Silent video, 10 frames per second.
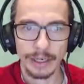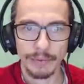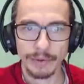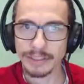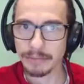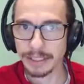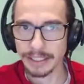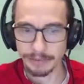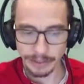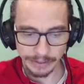What's the big
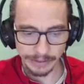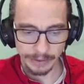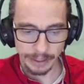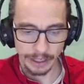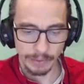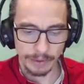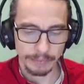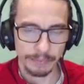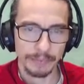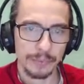difference? Well,
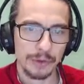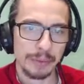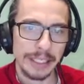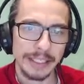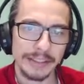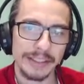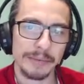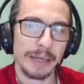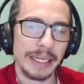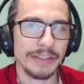speed is the
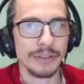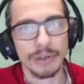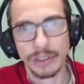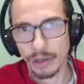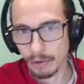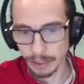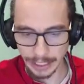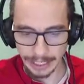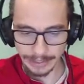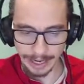pace you are
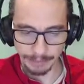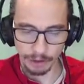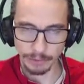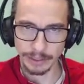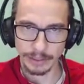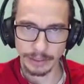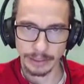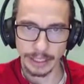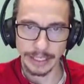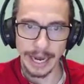going at that moment.
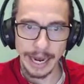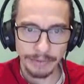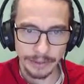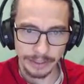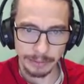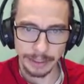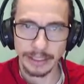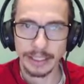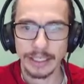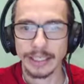An average speed
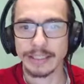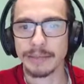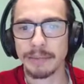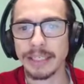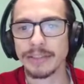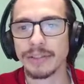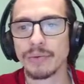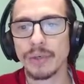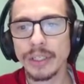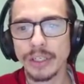is the pace you
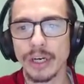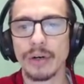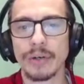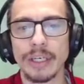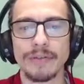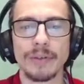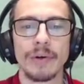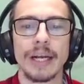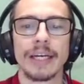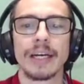would go if you
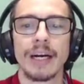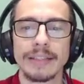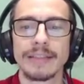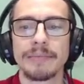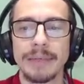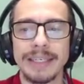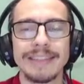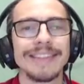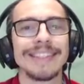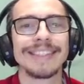were at a constant pace
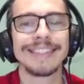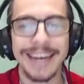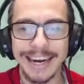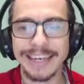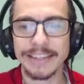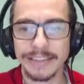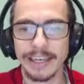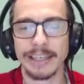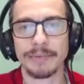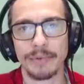the entire
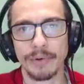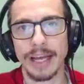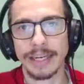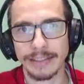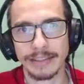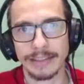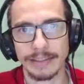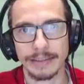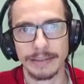time for that distance.